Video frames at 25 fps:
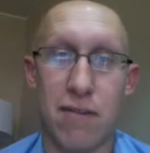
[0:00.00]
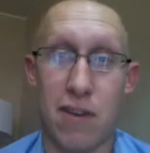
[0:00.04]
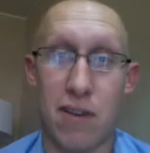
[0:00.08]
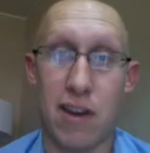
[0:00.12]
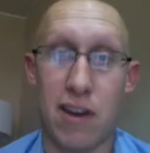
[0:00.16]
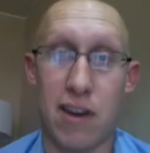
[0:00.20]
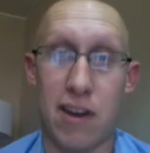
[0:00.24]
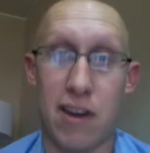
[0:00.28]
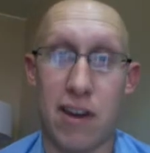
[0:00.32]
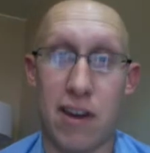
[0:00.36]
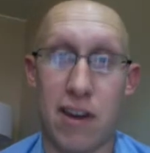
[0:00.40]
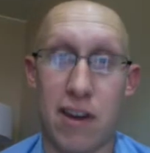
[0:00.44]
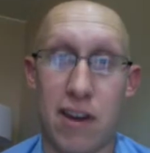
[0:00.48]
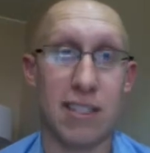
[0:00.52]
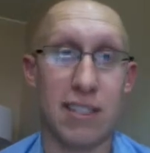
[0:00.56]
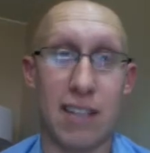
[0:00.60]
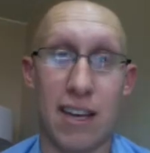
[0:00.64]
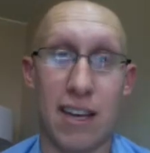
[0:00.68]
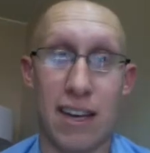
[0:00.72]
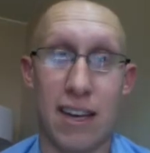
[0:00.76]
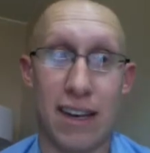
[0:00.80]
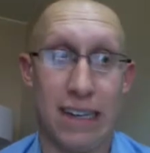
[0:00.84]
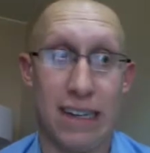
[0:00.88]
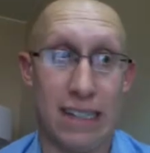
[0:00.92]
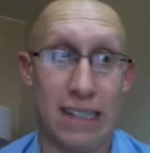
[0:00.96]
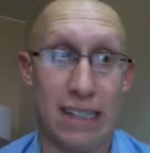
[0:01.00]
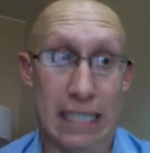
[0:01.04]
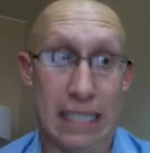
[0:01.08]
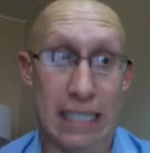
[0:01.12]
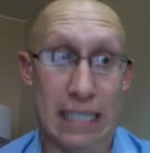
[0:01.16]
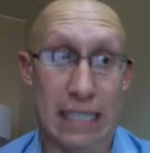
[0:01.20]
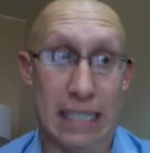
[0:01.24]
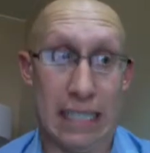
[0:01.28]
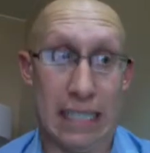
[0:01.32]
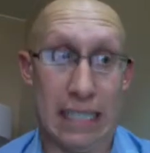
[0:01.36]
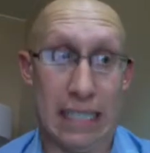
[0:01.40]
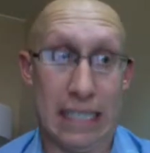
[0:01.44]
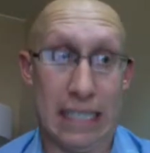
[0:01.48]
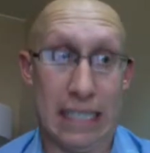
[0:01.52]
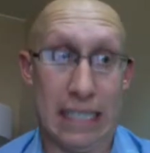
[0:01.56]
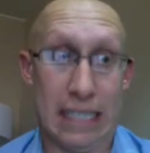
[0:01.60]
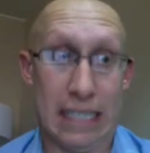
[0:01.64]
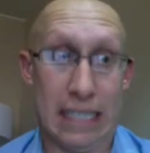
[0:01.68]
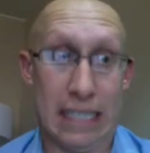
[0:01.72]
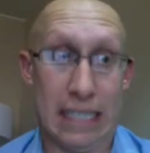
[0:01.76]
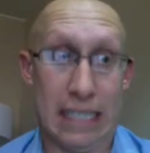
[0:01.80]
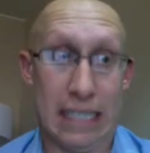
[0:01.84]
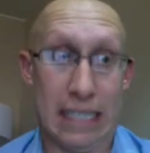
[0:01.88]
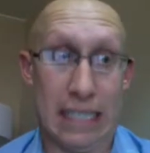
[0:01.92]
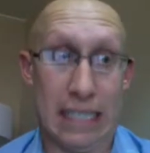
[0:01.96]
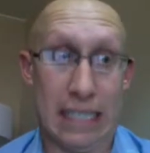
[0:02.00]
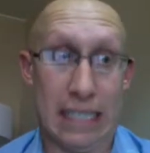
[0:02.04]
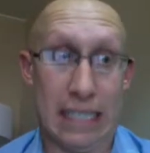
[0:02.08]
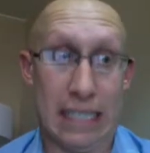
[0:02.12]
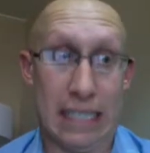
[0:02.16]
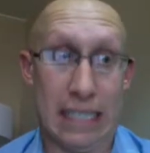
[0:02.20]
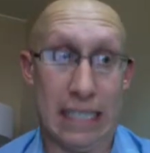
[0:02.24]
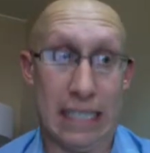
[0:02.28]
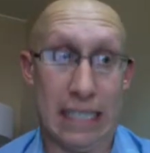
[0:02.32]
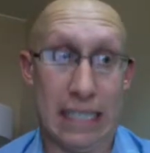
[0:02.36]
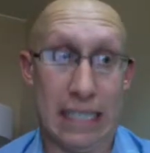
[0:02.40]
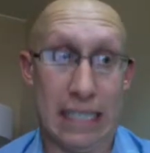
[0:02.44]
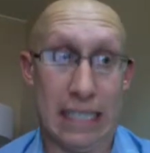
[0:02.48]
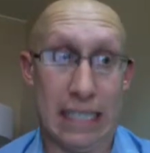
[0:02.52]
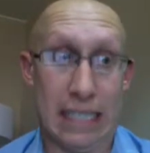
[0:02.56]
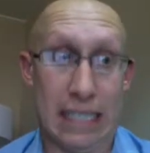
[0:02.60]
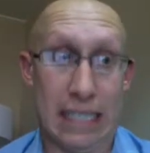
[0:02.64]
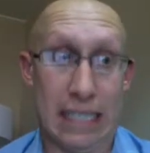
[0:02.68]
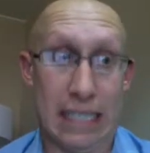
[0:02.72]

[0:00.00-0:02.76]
fired and said, hey, wait a second here.